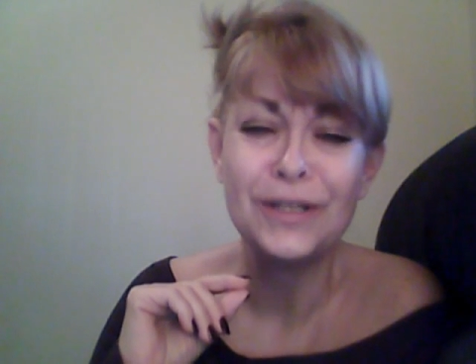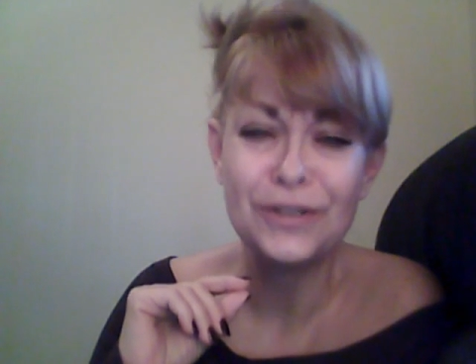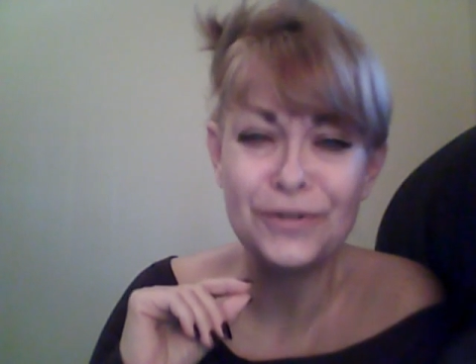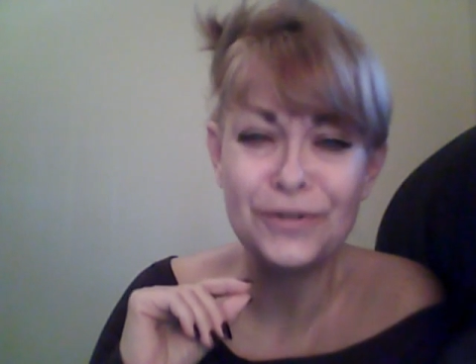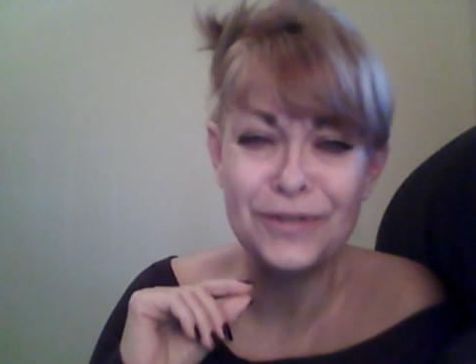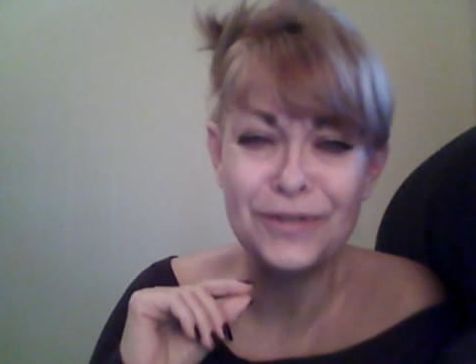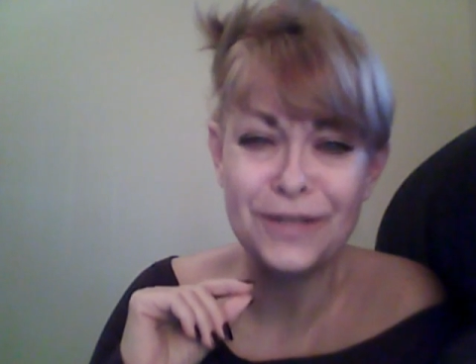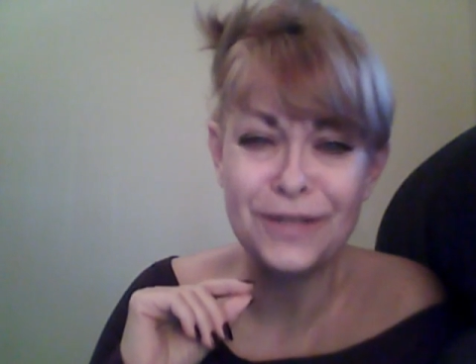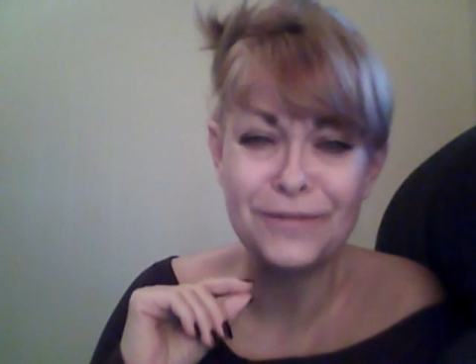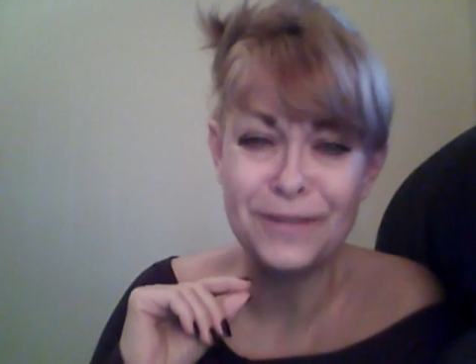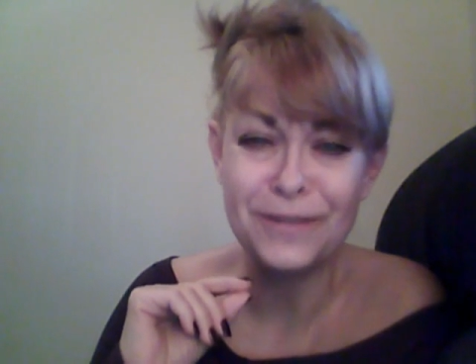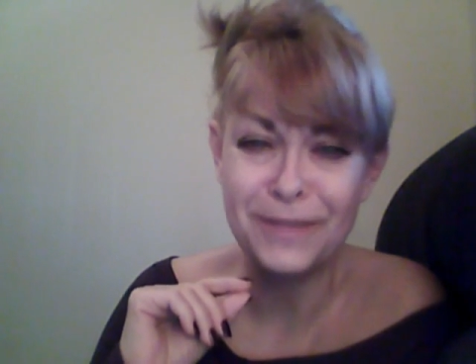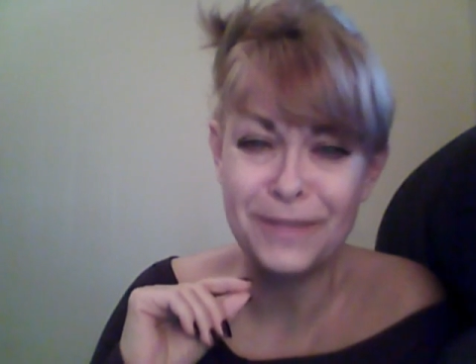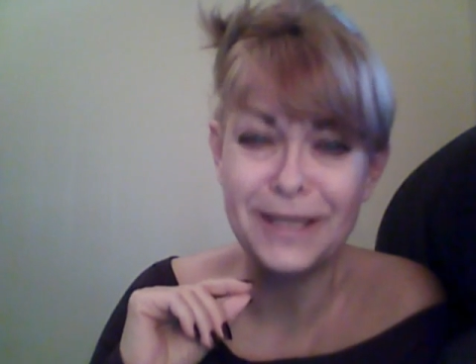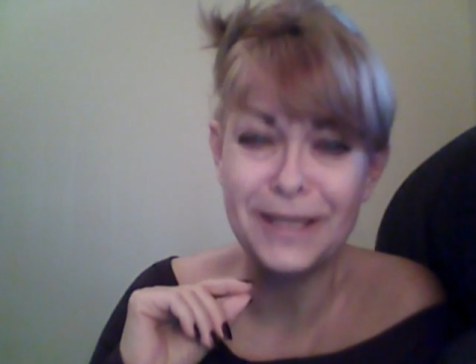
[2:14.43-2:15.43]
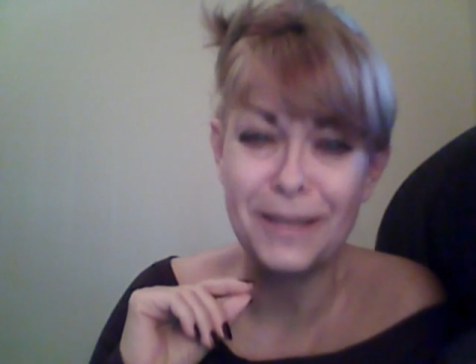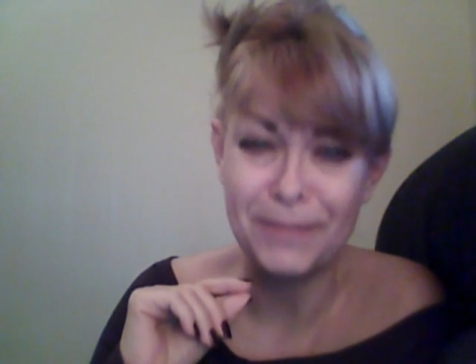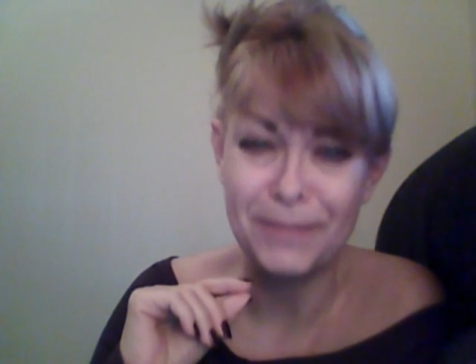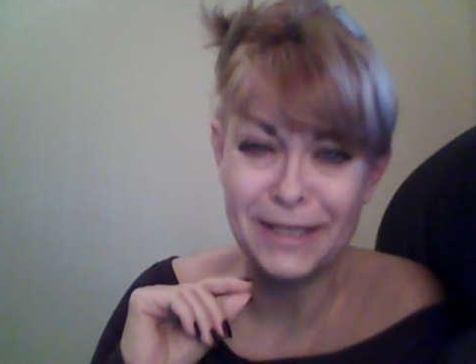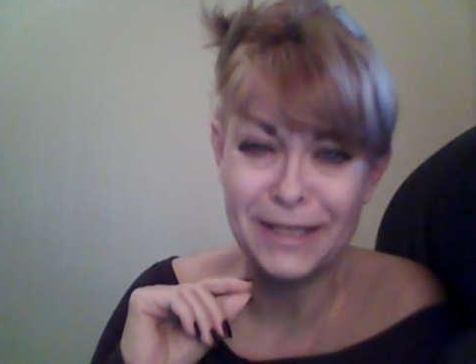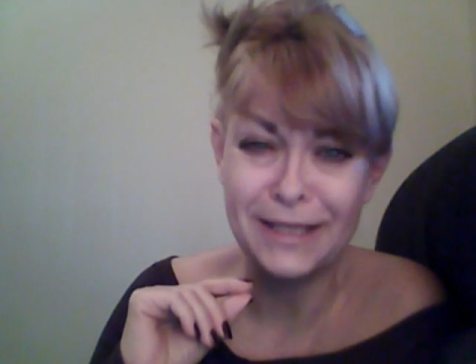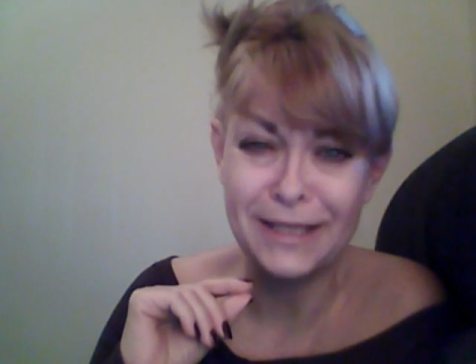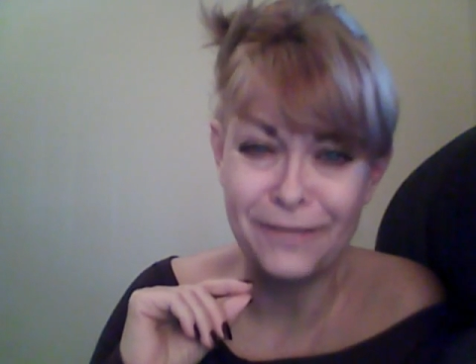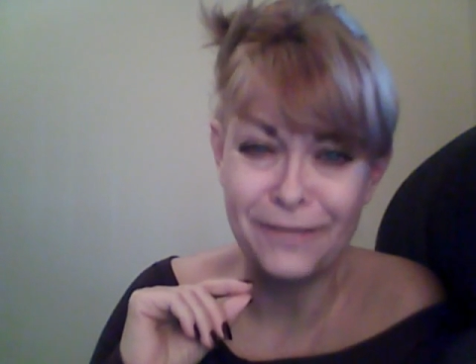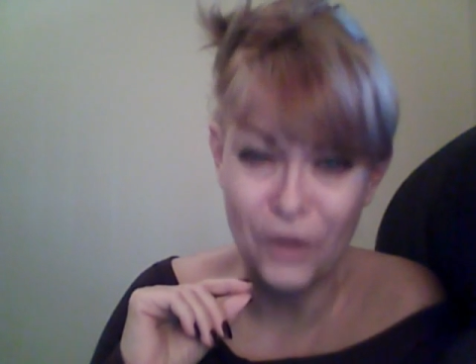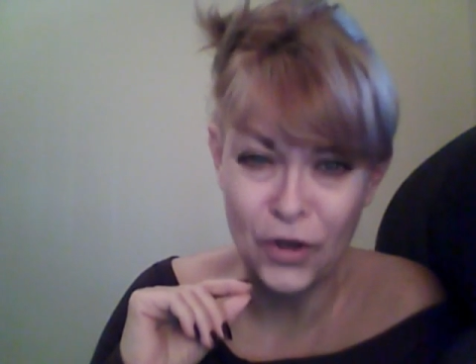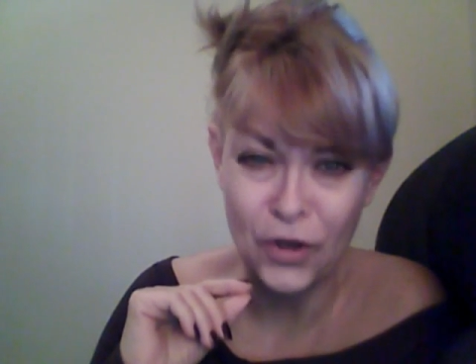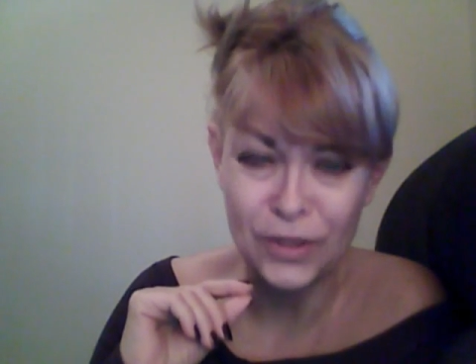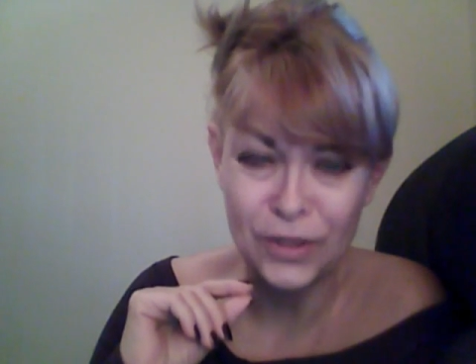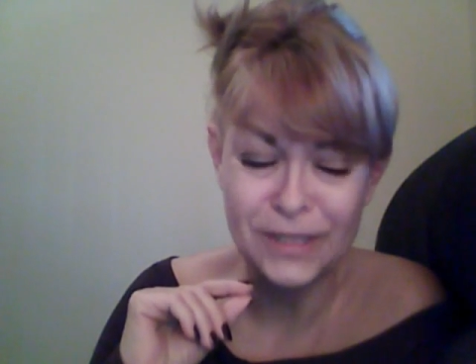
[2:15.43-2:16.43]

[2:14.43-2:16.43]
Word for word: turns out to be completely false.